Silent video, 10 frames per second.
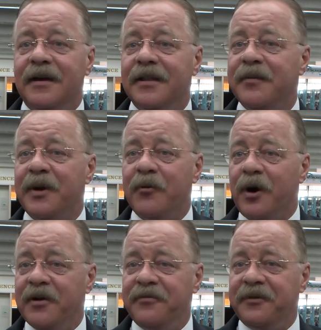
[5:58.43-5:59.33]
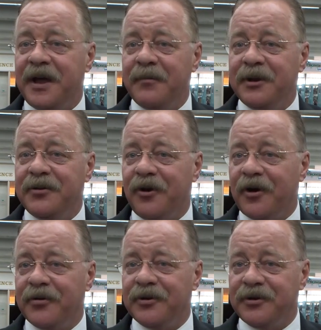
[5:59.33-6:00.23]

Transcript: And then my wife, family, daughter,